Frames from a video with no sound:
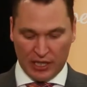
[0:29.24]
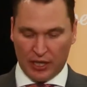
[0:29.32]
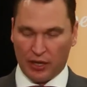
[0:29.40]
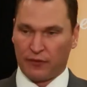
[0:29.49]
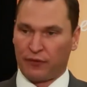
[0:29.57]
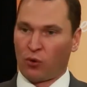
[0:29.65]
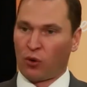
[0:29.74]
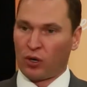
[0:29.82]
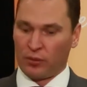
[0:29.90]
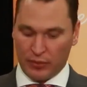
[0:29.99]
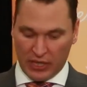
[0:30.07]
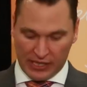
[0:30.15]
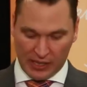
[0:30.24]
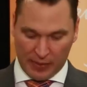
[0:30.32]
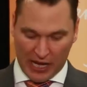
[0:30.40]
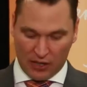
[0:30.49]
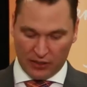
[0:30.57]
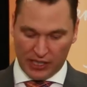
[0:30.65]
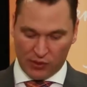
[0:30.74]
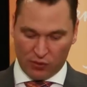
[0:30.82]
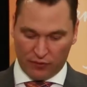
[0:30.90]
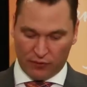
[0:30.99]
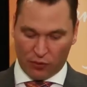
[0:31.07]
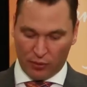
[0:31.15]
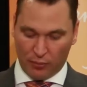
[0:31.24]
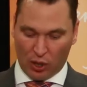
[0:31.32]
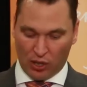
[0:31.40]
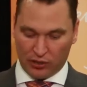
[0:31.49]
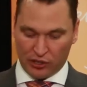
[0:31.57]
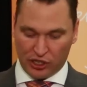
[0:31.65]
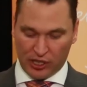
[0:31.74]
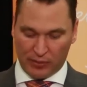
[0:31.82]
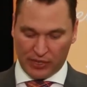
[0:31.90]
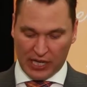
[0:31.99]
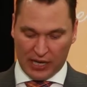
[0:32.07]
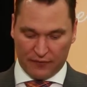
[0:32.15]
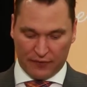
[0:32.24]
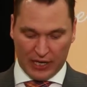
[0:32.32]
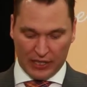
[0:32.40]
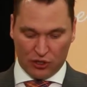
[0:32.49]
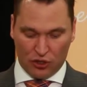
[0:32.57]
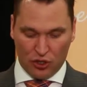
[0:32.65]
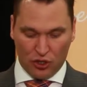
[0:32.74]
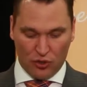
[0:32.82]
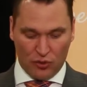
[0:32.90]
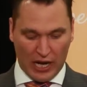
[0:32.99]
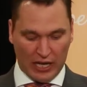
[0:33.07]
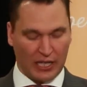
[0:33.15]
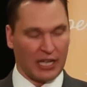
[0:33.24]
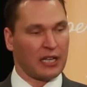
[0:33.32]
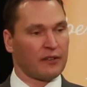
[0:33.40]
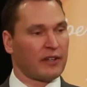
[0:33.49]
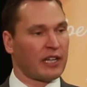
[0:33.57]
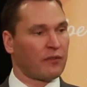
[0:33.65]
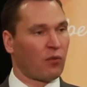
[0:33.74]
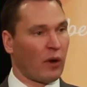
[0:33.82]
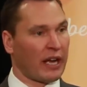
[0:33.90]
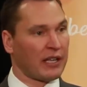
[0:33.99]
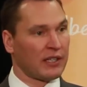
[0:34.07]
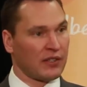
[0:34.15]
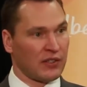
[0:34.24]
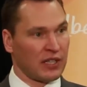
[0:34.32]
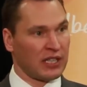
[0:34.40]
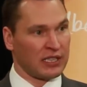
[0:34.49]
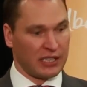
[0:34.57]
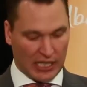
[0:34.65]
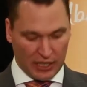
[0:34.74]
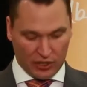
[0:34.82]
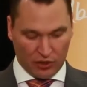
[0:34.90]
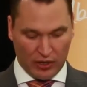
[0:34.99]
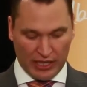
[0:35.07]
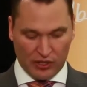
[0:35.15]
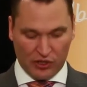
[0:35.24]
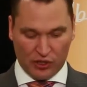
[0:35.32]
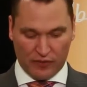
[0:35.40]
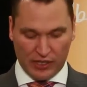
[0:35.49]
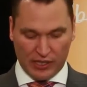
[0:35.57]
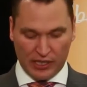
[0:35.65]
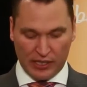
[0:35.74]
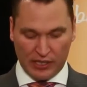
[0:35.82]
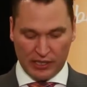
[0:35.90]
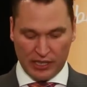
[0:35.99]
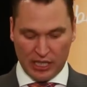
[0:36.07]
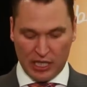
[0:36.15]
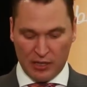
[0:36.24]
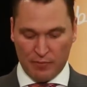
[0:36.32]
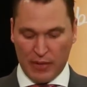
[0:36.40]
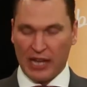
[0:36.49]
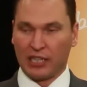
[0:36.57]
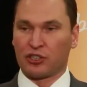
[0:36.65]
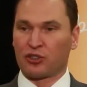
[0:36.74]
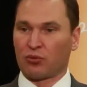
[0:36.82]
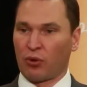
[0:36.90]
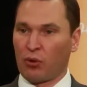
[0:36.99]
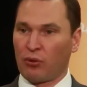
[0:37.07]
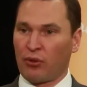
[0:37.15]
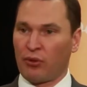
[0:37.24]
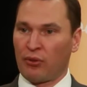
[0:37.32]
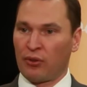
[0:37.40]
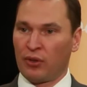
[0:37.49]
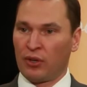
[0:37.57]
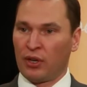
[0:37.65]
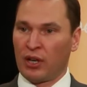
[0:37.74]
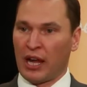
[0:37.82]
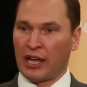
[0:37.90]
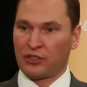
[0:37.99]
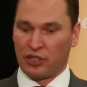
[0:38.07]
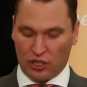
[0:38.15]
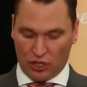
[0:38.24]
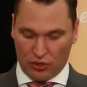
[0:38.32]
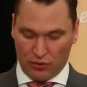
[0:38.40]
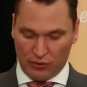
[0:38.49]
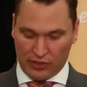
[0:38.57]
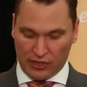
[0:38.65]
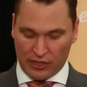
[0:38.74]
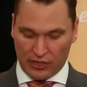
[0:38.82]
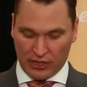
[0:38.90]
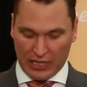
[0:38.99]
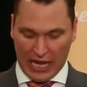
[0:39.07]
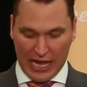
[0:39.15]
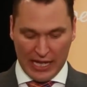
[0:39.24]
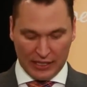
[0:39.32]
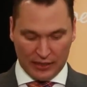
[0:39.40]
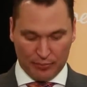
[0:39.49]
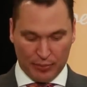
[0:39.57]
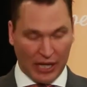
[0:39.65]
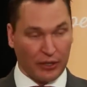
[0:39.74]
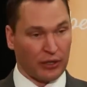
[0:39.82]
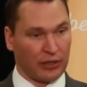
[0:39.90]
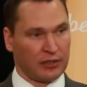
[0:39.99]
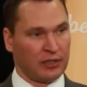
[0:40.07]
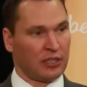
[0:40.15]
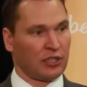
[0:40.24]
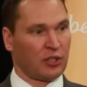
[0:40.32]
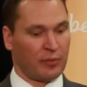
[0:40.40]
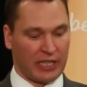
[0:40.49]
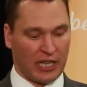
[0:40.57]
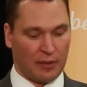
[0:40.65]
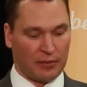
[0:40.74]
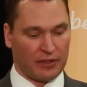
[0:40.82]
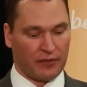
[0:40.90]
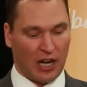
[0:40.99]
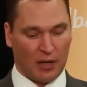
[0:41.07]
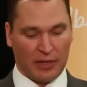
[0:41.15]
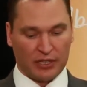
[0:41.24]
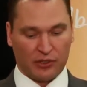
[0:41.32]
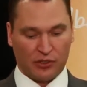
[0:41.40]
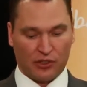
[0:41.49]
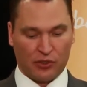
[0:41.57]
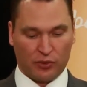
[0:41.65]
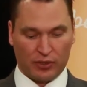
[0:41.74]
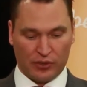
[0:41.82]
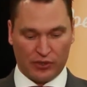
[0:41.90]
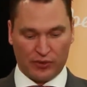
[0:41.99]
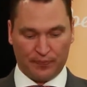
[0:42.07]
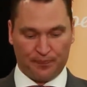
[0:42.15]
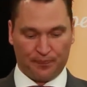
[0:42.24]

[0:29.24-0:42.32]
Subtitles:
Therefore, municipalities will form partnerships and find new and innovative ways to integrate services, manage growth, and to use land better to become environmental stewards.